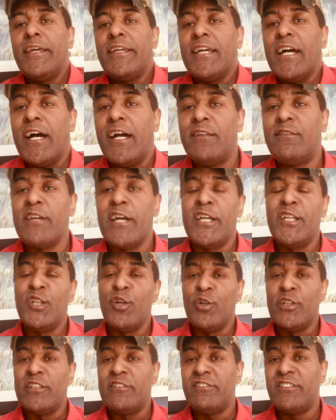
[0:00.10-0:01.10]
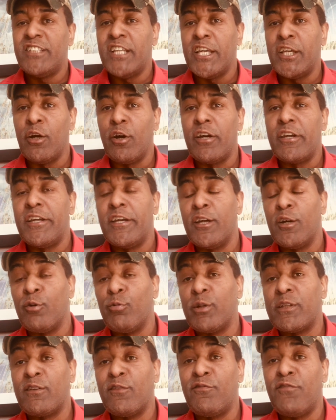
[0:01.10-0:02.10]
guys, how you doing? It's JR here
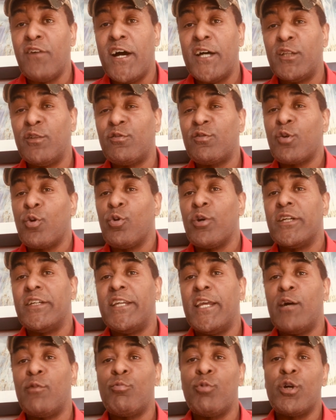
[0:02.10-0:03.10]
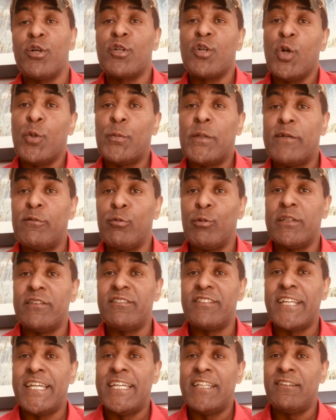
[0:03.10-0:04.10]
with the Final Score Network. Hope everyone's
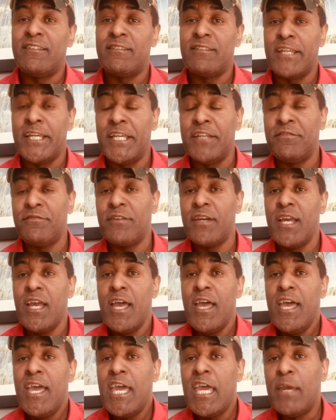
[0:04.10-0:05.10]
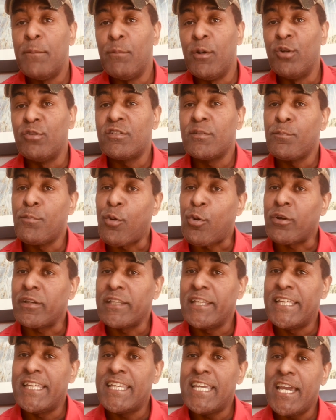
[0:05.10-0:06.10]
staying safe and most
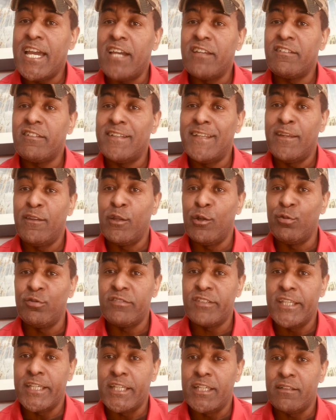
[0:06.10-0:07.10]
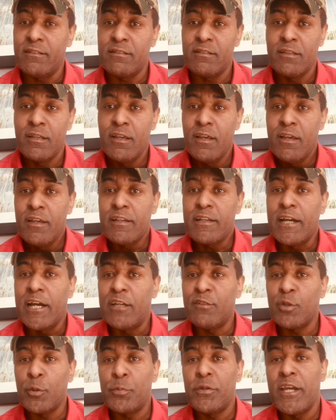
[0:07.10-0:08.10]
importantly, cashing in those tickets.
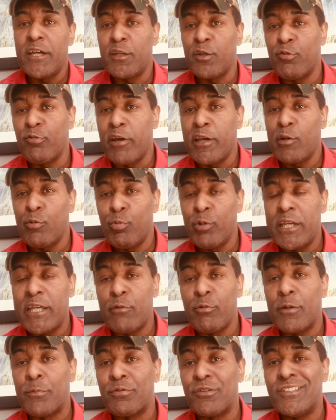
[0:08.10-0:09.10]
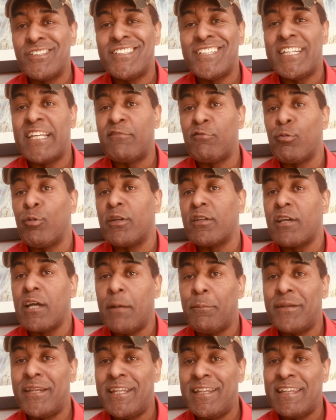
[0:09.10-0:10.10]
Guys, hope you had a great week. We appreciate everyone
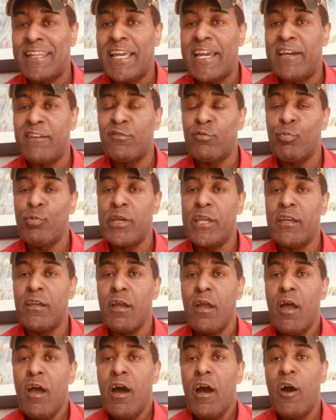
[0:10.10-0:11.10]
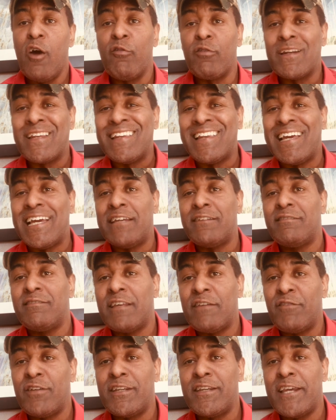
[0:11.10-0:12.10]
coming in last week. Over the last
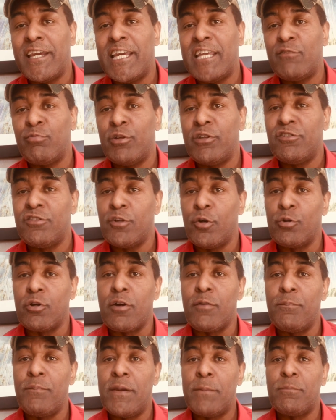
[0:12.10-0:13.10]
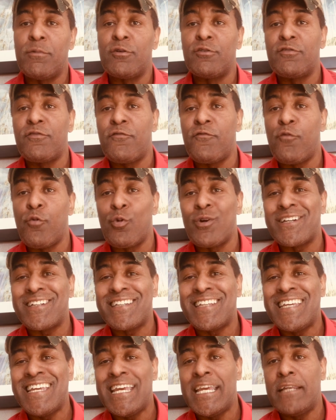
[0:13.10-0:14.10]
7 days, we showed our members
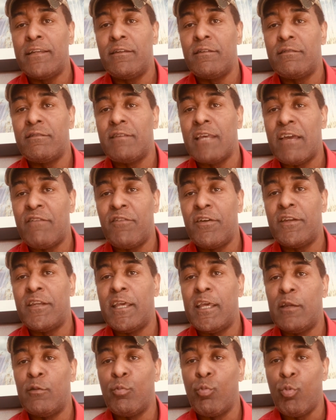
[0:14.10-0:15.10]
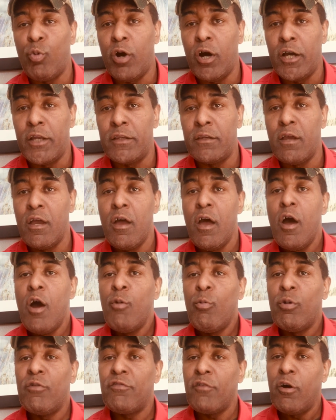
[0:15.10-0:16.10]
14-7-1
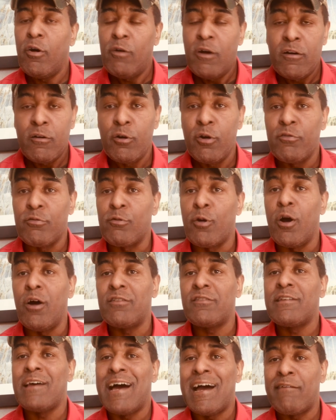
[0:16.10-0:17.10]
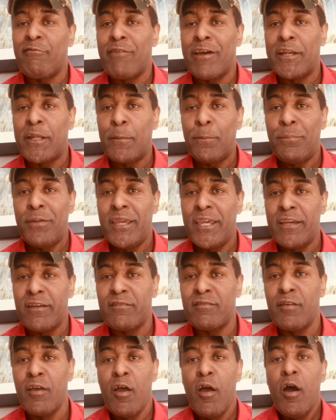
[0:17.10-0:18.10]
with our overall top-rated
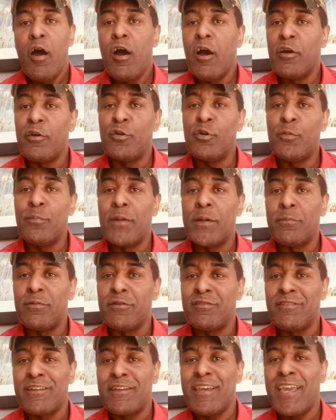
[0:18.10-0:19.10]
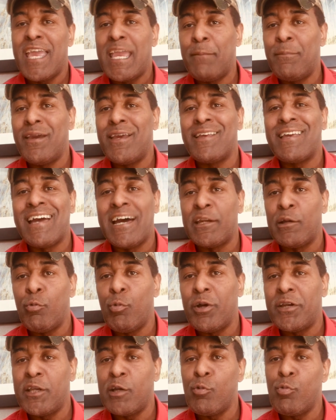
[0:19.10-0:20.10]
picks. Our new members that came in got a
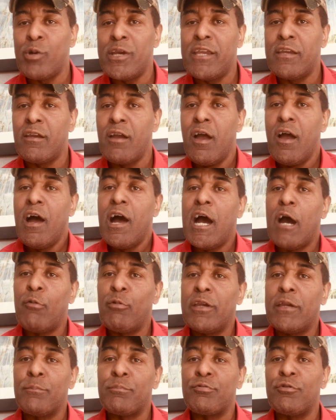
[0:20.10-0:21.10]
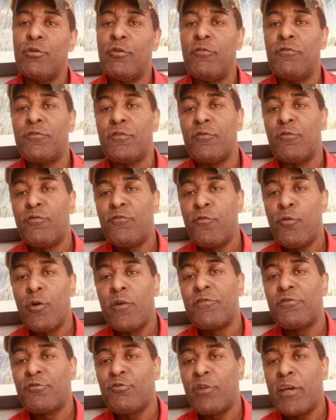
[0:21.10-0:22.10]
winning week. We improved to
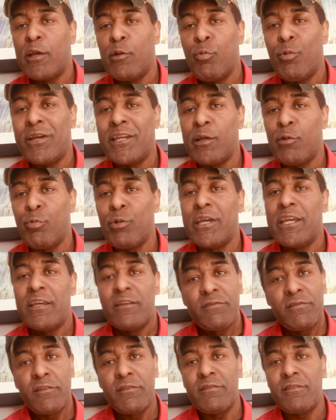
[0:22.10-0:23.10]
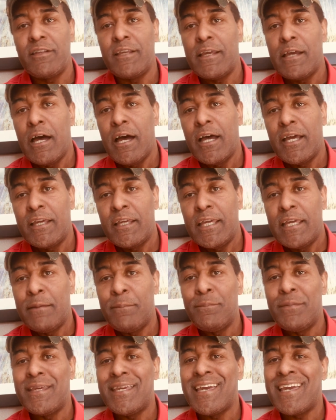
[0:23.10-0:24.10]
fourth straight winning week since the
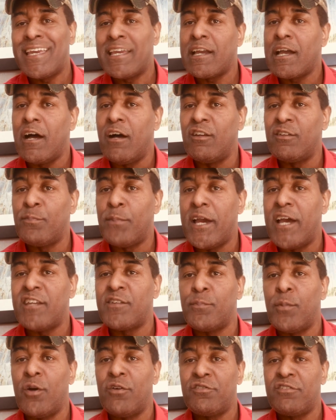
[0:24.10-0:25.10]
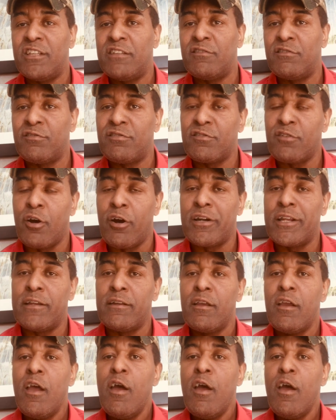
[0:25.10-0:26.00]
NBA and college basketball season started.